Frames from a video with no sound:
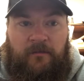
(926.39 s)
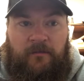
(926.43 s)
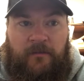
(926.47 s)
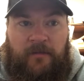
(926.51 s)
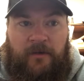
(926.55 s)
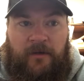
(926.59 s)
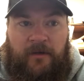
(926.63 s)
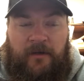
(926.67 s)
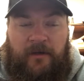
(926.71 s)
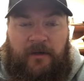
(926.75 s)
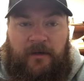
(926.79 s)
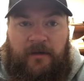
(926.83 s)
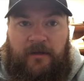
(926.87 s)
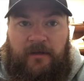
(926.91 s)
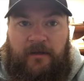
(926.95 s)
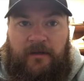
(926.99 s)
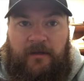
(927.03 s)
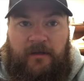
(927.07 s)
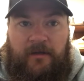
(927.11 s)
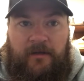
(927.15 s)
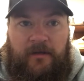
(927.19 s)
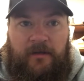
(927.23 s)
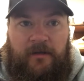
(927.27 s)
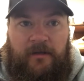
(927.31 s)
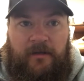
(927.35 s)
but
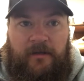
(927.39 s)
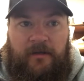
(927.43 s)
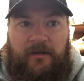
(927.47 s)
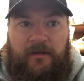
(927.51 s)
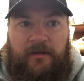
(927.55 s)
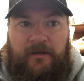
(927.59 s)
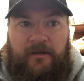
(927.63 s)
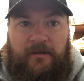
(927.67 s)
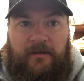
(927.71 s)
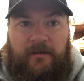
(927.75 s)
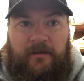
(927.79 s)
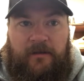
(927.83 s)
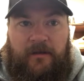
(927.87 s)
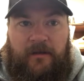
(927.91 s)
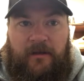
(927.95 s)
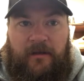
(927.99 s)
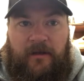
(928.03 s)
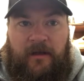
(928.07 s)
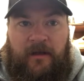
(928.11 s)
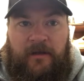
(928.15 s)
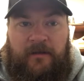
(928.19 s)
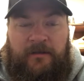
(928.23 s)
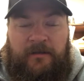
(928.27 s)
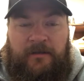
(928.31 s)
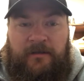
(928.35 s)

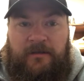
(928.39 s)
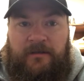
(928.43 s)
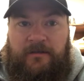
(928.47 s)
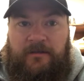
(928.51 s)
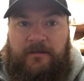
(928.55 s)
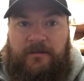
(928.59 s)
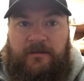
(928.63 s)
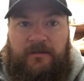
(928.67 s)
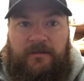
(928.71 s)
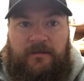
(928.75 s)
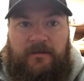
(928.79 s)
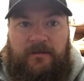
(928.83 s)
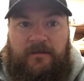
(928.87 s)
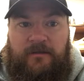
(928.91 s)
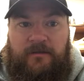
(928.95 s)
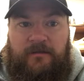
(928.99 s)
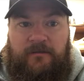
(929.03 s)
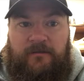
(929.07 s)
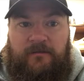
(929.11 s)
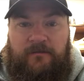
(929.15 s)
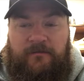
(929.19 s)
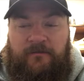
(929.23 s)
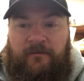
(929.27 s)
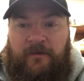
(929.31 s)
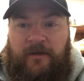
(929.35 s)
I just
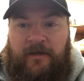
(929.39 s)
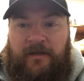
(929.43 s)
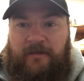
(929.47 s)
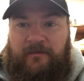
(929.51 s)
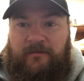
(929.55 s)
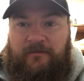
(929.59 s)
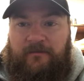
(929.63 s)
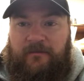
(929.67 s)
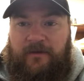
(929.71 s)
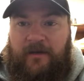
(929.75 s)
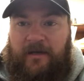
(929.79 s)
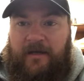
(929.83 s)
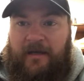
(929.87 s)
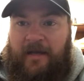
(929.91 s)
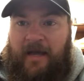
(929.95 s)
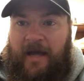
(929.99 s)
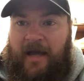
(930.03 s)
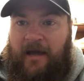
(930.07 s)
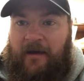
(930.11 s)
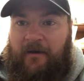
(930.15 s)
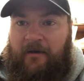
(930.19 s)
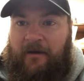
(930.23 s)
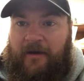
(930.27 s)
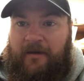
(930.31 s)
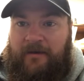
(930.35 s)
right
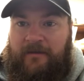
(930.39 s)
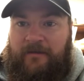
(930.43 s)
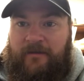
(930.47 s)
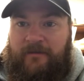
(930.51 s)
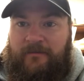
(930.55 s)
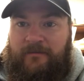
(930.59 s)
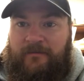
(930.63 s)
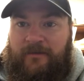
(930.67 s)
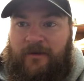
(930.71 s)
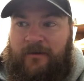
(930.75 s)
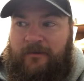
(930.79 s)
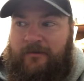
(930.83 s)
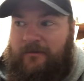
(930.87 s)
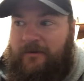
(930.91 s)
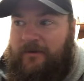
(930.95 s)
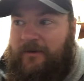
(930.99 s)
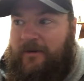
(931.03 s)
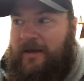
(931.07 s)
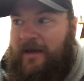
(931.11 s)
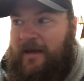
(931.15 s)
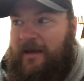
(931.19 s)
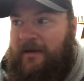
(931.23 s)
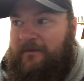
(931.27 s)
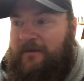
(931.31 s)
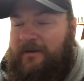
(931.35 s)
now I don't
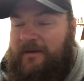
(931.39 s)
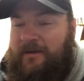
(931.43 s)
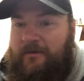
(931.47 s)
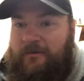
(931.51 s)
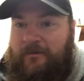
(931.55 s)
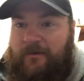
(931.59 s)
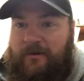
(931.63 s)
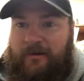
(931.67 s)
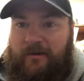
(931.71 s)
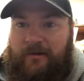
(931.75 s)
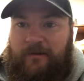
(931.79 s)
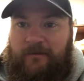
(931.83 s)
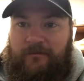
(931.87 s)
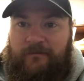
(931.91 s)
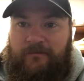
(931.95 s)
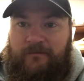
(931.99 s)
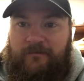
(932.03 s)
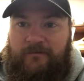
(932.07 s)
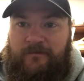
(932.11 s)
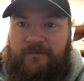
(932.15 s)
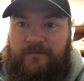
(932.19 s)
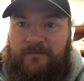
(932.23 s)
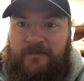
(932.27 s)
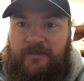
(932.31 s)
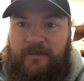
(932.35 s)
really have anywhere
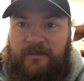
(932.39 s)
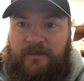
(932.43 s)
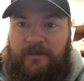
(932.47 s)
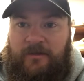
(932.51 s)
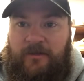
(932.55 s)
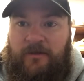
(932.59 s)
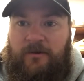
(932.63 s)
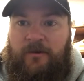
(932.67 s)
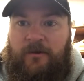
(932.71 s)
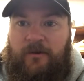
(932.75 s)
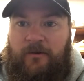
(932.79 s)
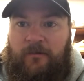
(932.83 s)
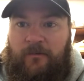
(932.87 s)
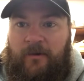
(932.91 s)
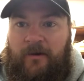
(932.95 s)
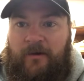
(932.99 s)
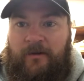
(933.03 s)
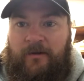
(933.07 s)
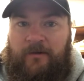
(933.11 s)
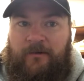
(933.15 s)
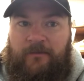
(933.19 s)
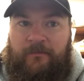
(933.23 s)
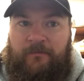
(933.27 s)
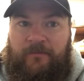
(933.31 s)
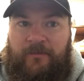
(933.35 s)
to do it
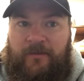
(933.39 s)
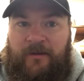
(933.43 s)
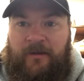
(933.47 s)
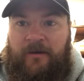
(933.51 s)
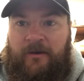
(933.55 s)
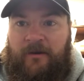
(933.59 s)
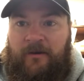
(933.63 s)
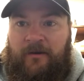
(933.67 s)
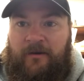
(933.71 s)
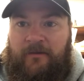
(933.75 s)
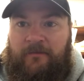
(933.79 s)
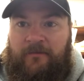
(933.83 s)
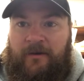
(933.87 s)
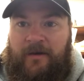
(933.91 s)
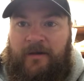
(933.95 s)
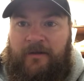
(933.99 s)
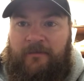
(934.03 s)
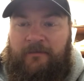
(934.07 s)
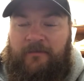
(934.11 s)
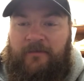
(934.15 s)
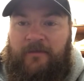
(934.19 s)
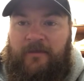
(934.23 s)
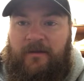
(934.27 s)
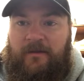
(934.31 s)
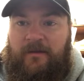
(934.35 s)
where, you know, if I
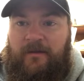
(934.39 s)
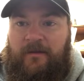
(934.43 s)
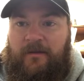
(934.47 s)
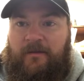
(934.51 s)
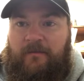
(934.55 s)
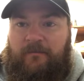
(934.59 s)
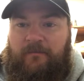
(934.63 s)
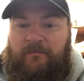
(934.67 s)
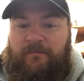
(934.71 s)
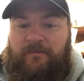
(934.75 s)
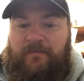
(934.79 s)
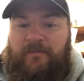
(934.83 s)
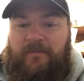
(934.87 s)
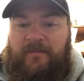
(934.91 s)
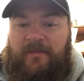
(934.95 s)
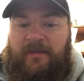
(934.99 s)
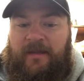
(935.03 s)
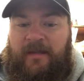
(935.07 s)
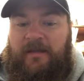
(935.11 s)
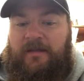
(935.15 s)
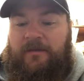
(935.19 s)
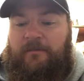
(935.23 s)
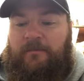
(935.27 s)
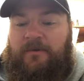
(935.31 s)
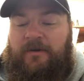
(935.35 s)

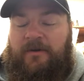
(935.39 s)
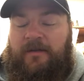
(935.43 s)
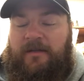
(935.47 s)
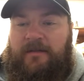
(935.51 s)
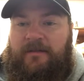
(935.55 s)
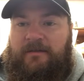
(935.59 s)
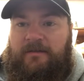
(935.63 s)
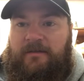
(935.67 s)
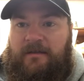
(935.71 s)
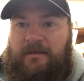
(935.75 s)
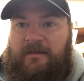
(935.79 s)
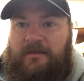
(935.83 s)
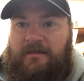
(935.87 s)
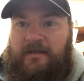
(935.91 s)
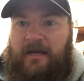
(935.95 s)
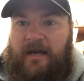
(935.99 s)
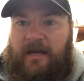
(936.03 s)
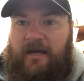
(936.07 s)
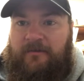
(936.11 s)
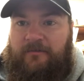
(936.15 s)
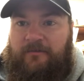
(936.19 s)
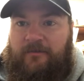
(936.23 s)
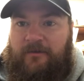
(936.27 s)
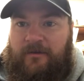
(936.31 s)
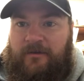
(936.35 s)
need to put it to the
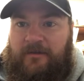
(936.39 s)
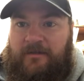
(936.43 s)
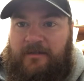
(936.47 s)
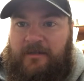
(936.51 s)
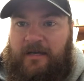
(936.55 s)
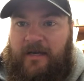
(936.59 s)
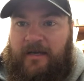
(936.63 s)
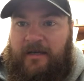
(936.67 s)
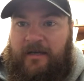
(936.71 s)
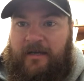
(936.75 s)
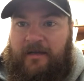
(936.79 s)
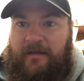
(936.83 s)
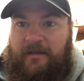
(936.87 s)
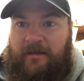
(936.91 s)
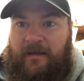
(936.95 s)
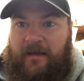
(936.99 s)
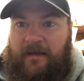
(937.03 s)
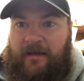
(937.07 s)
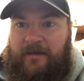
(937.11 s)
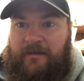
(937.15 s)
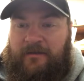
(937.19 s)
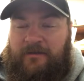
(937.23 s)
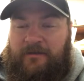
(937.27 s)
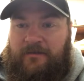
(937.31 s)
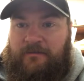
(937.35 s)
side for a second, I
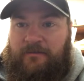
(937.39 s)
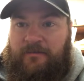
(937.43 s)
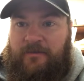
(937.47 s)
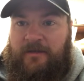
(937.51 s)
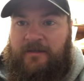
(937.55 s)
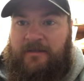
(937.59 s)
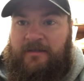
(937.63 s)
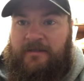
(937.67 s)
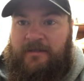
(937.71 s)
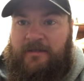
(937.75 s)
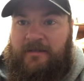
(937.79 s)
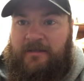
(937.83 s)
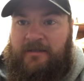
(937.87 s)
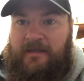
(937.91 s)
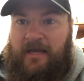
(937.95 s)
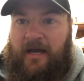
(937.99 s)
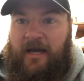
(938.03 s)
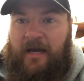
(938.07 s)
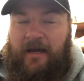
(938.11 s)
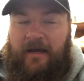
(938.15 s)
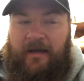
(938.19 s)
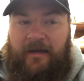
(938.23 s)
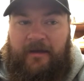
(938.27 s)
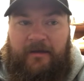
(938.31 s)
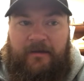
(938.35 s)
can just put it to the
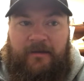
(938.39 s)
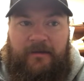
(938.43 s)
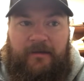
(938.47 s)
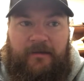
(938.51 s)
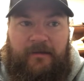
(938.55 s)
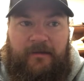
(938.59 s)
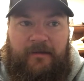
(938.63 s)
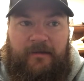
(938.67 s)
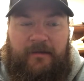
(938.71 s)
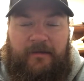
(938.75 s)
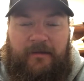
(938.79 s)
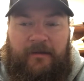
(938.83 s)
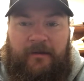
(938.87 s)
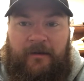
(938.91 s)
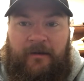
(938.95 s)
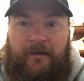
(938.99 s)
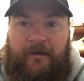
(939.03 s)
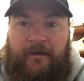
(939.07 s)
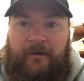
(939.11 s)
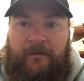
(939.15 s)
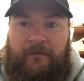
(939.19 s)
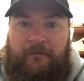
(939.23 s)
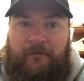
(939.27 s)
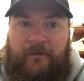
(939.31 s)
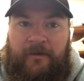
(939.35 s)
side, you
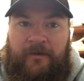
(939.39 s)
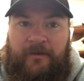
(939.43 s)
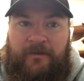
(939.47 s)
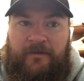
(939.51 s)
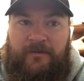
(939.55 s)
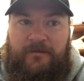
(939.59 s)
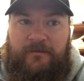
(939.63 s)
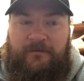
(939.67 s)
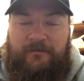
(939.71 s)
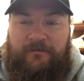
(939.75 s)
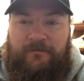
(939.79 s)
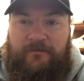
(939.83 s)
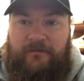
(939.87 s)
know, which